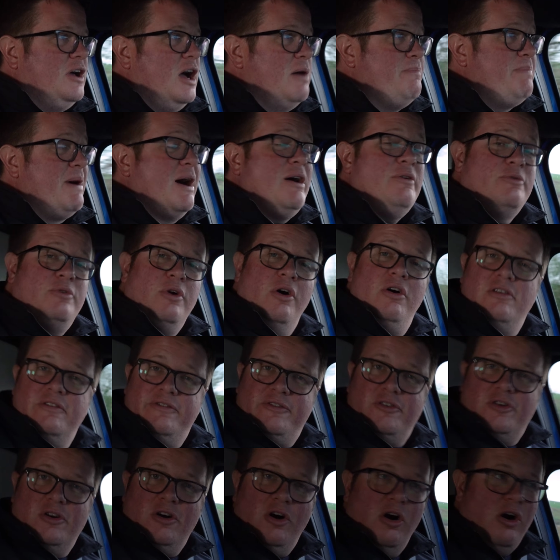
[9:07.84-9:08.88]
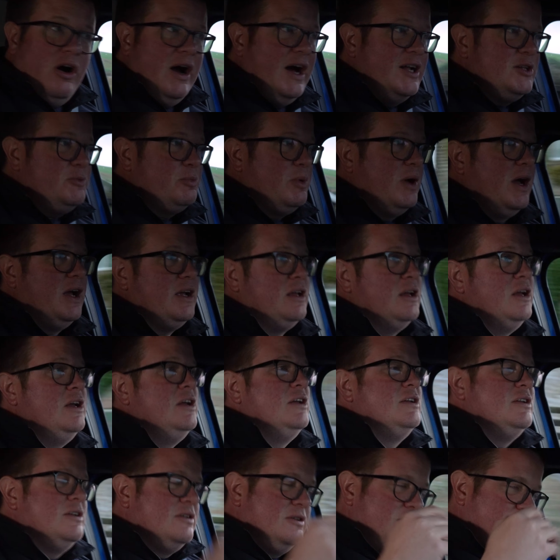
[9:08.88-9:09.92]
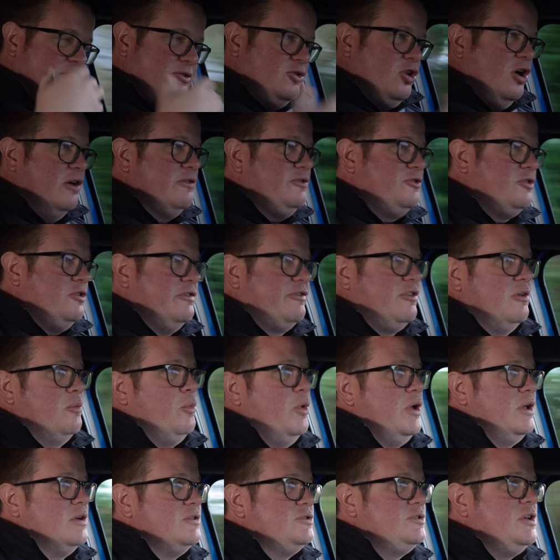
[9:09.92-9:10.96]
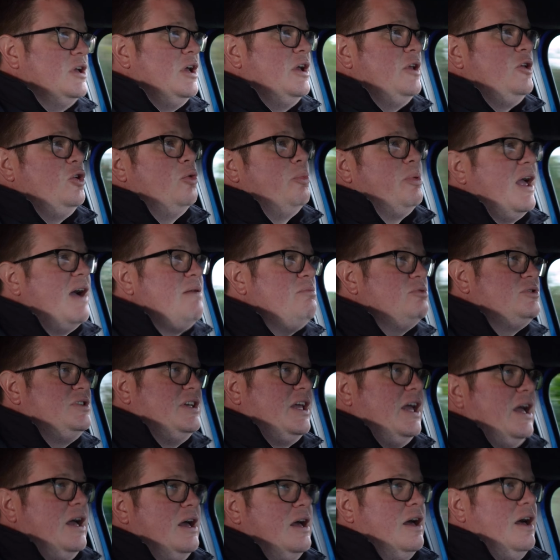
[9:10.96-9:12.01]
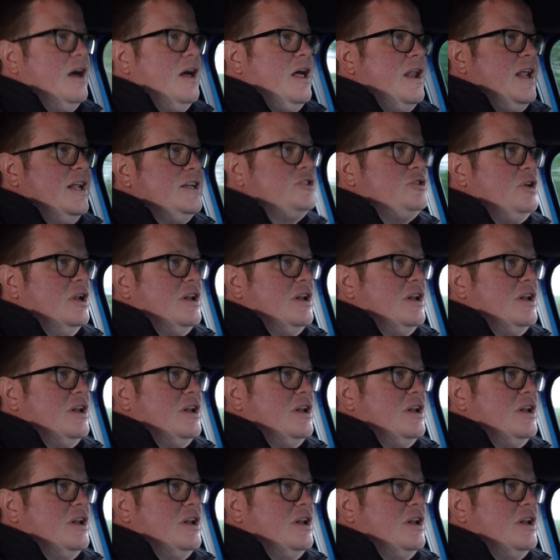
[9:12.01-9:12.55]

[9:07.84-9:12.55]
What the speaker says: about right for a hot hatchback. Drives through the front wheels. You'll be able to get an entry